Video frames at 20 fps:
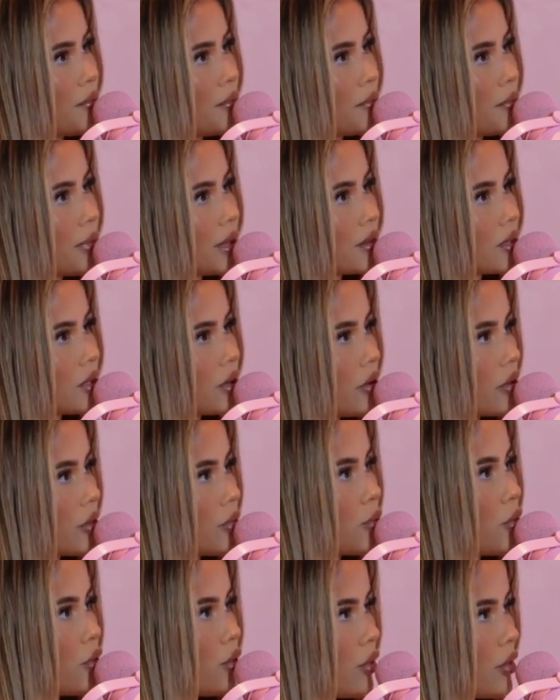But, you know,
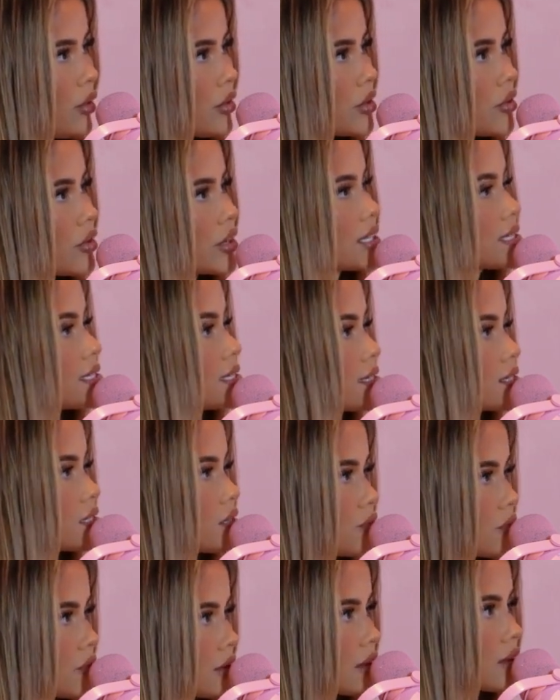the more you're
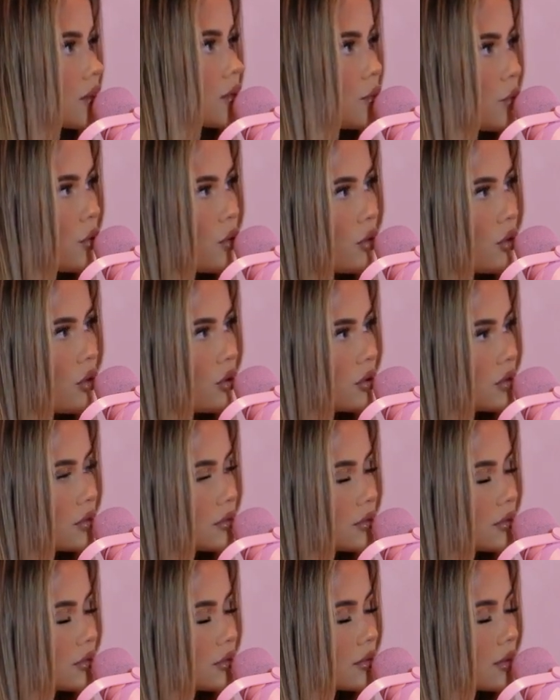consistent with it, the more
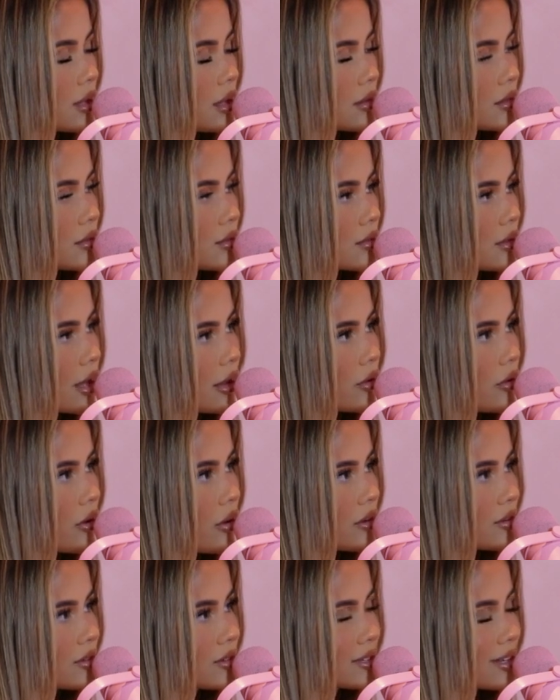it, like,
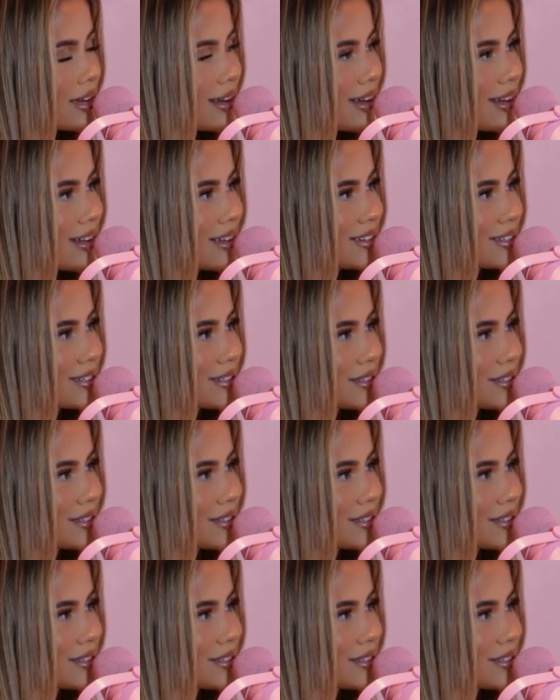grows, I guess.